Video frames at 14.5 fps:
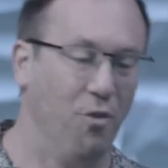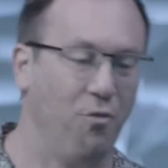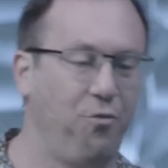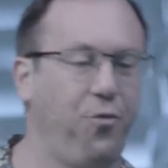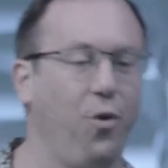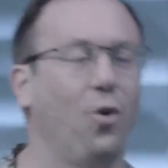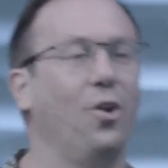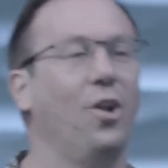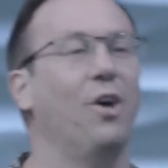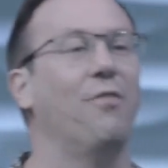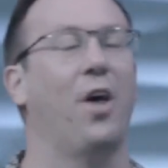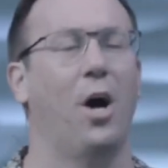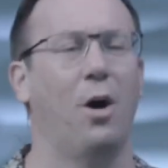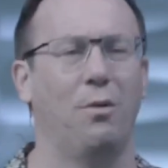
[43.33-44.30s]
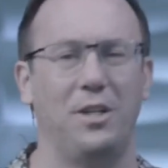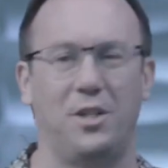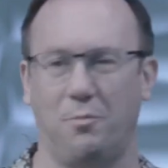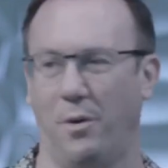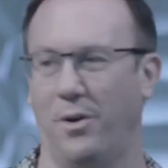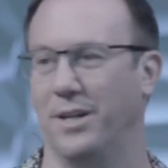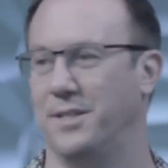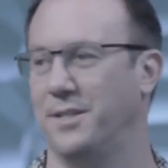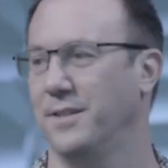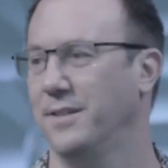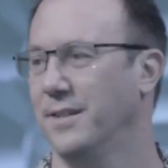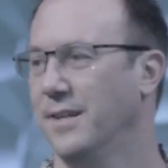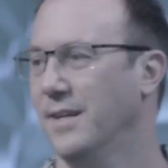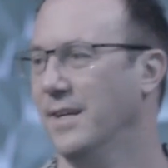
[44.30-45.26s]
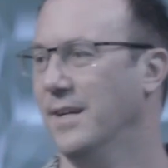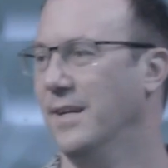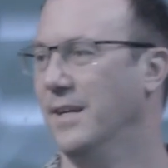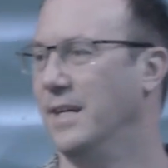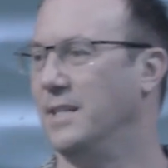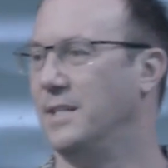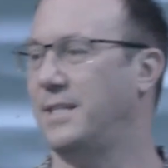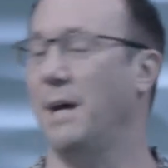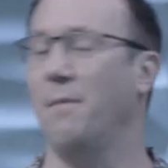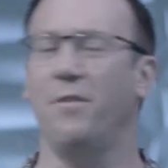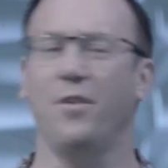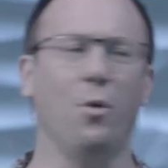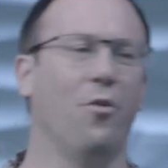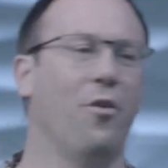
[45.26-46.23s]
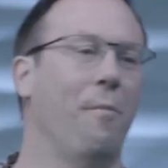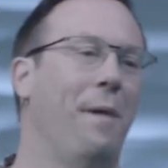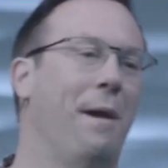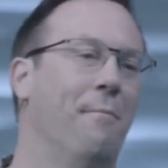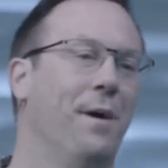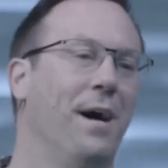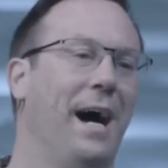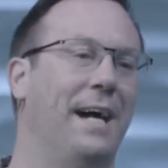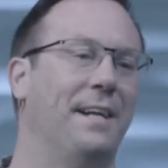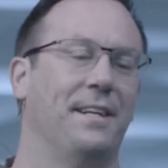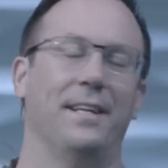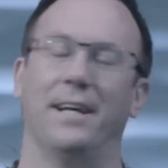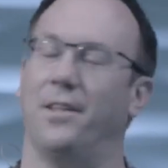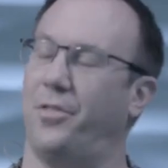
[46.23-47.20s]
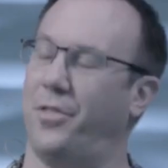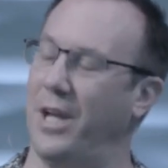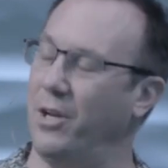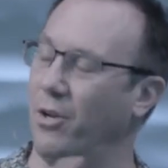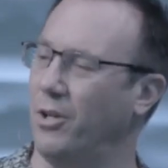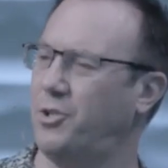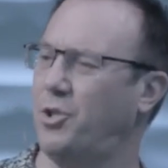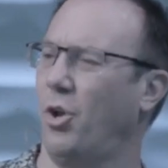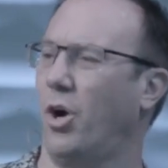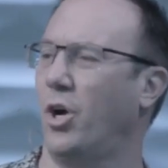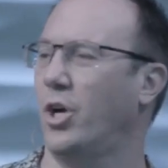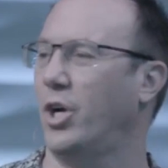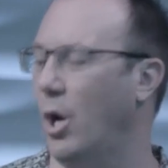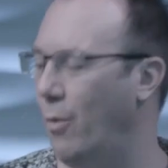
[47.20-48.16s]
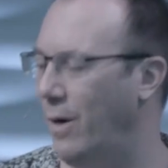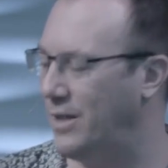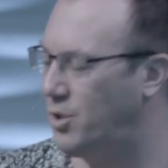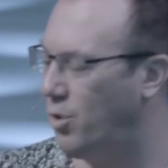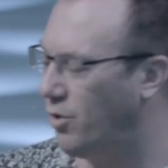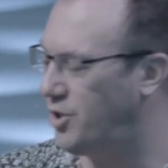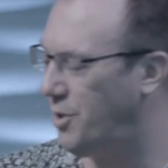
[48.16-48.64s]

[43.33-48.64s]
full of the Holy Spirit. And some of you will remember I did a thing not too long ago where I talked